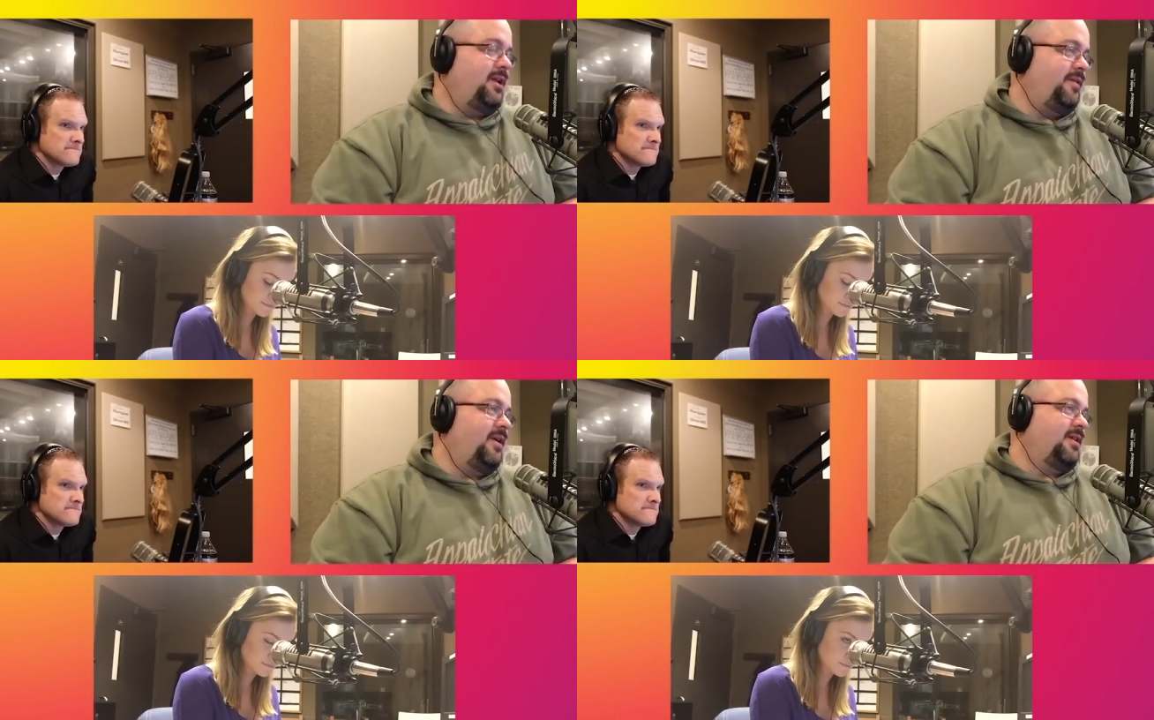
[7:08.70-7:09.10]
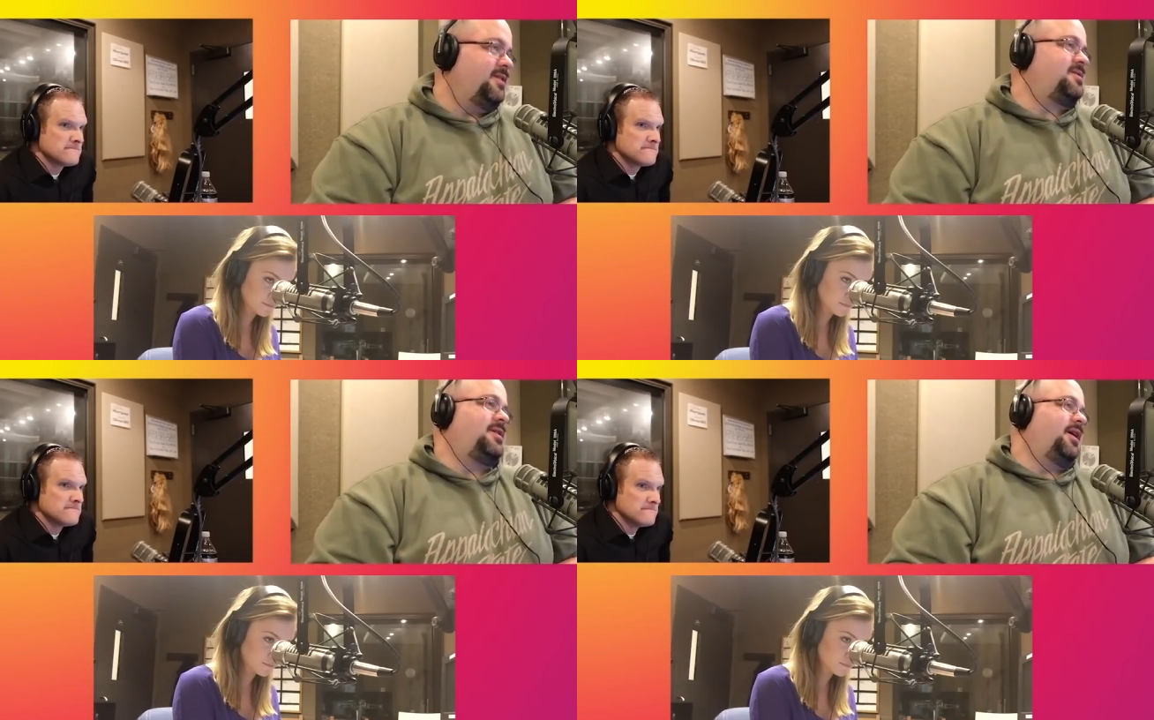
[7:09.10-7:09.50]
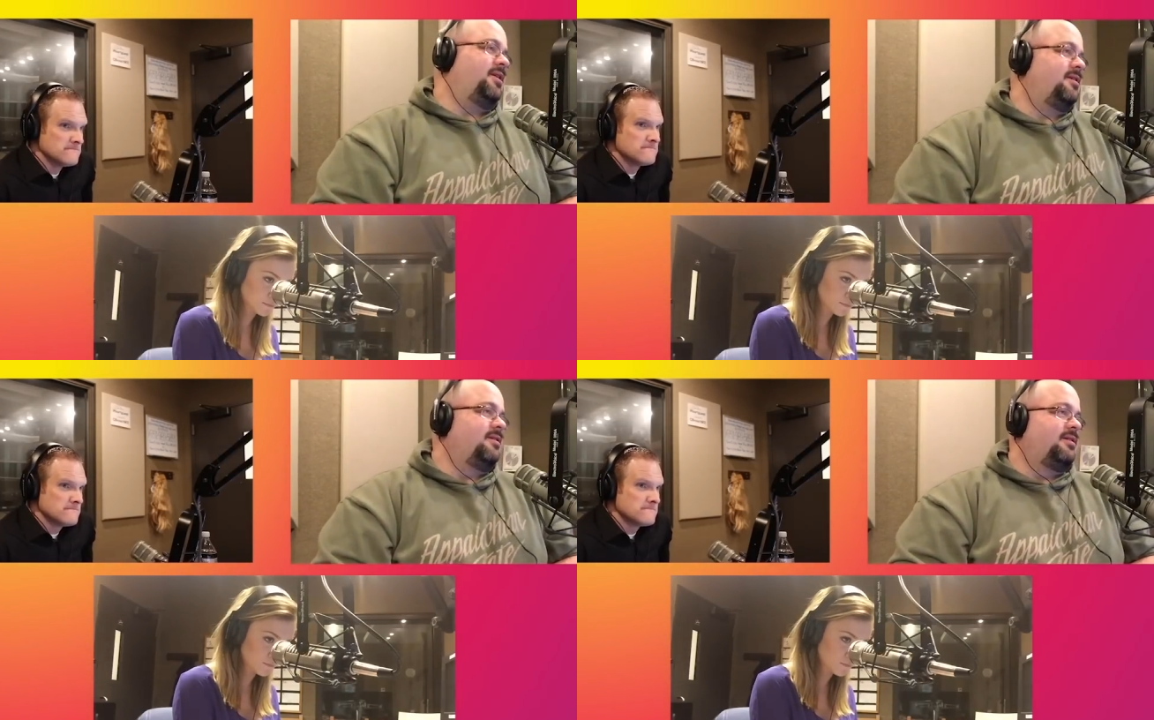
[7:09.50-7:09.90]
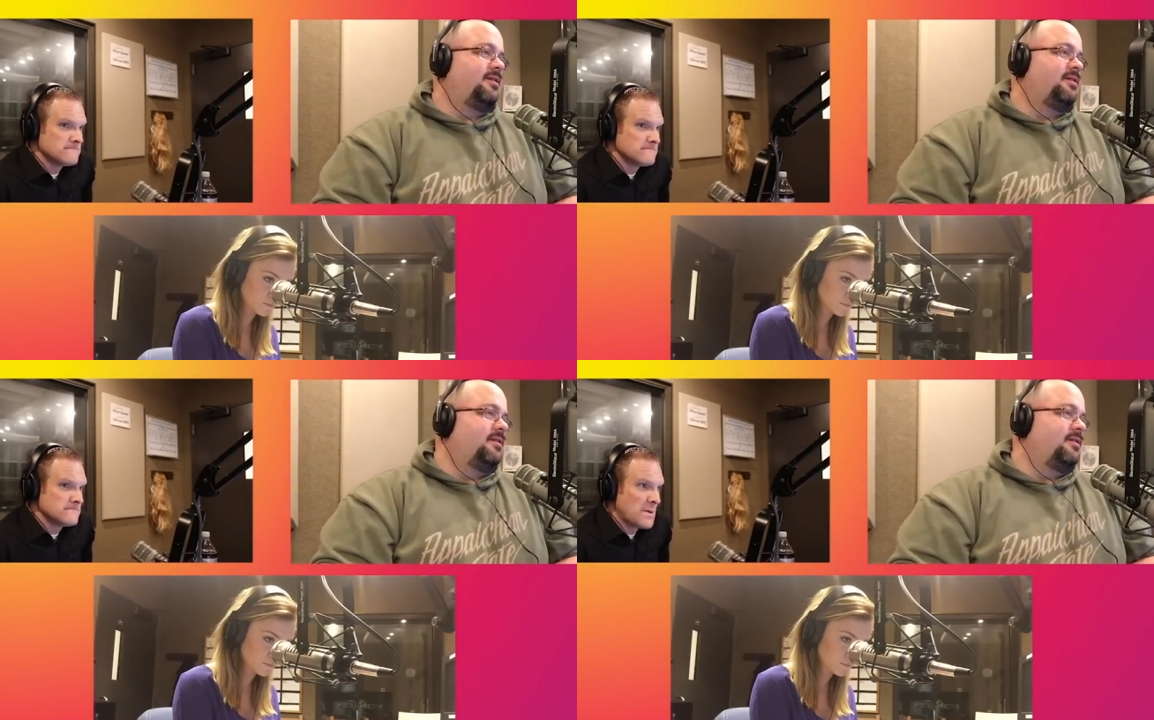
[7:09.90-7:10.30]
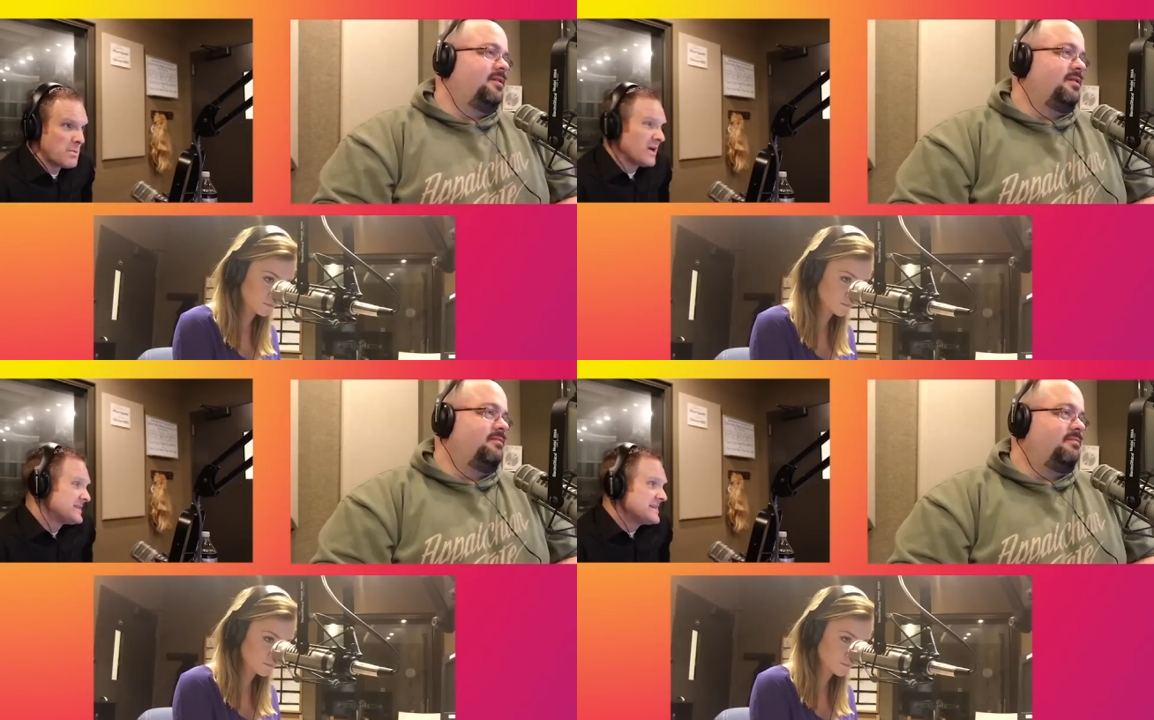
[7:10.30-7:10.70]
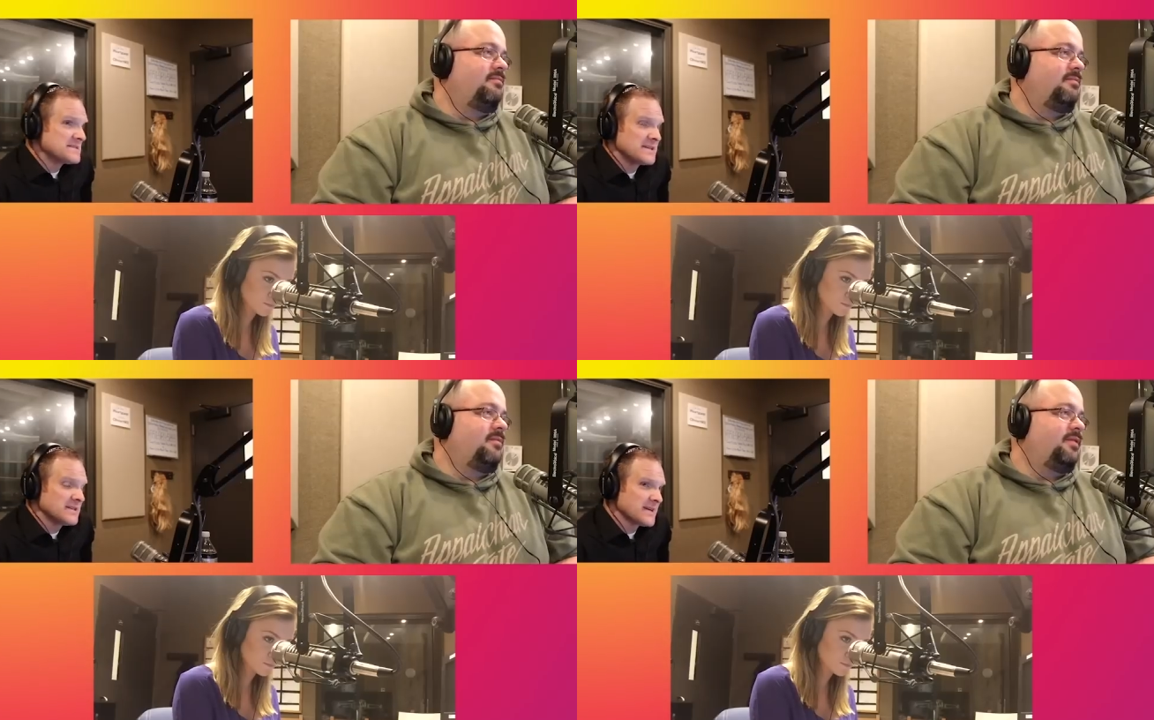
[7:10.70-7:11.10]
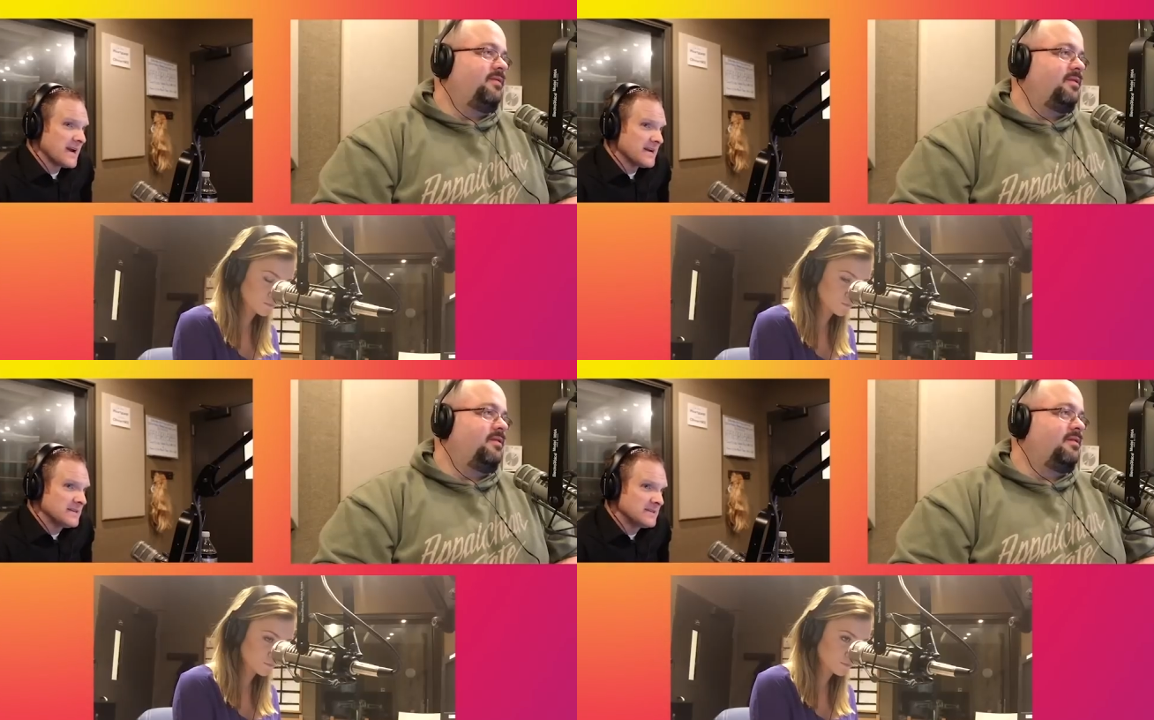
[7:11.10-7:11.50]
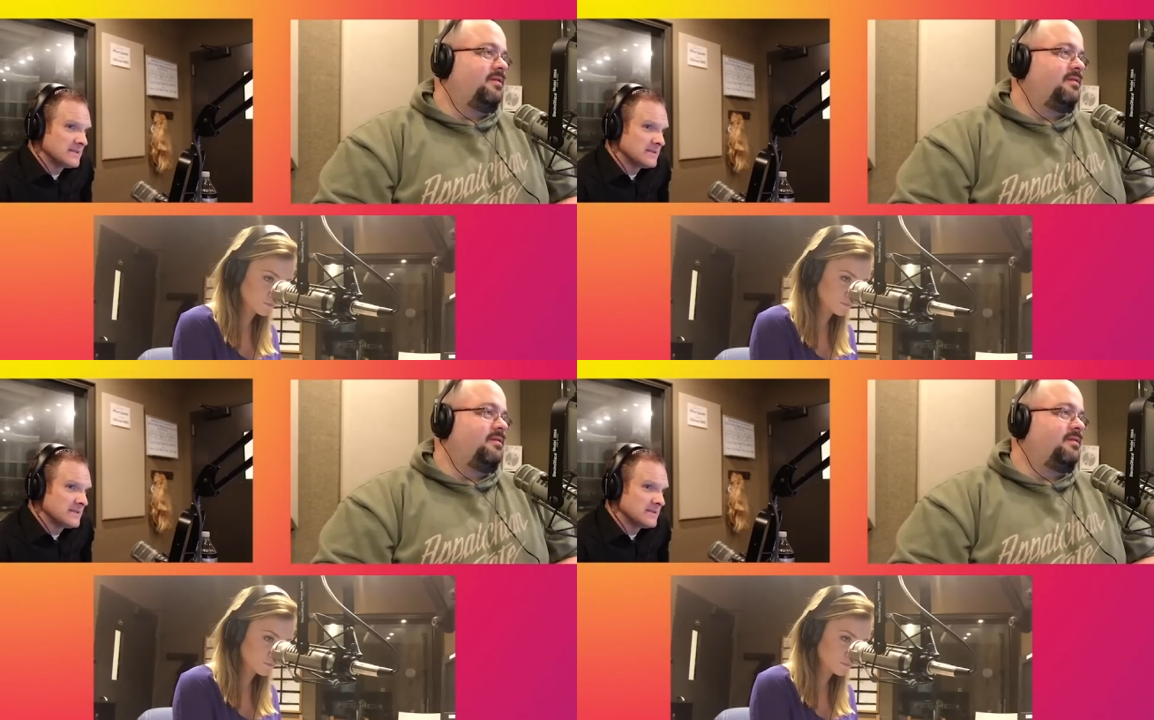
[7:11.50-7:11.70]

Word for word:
Speaker 1: in this state. Mm-hmm. Paul Thissen killed a guy. No.